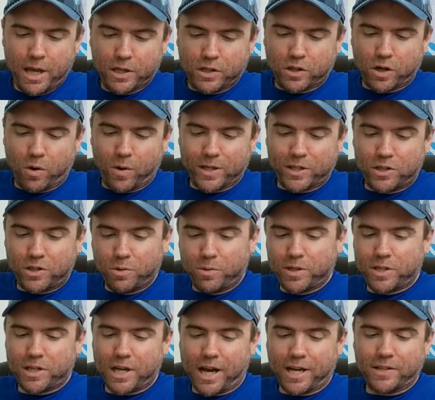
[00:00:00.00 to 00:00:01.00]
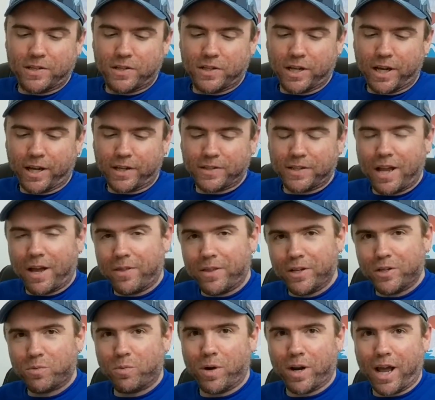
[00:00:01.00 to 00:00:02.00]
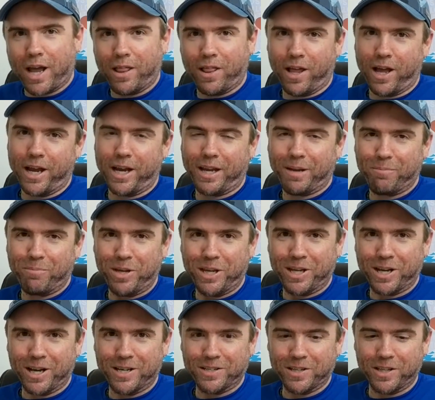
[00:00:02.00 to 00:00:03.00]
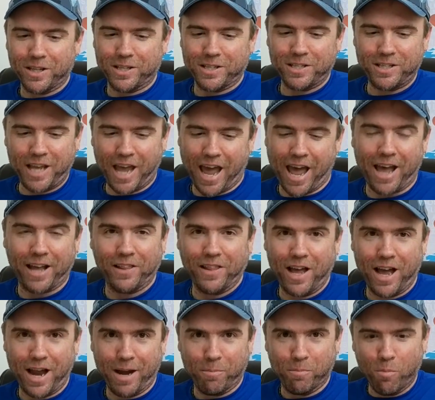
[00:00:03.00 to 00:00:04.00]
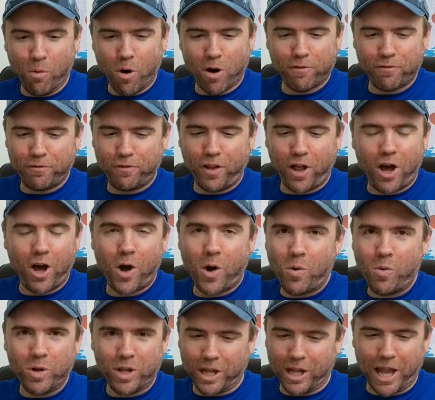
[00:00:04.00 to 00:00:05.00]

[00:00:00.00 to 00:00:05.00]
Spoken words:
So at Suicide 6, now this one I like because of its tagline, more flow,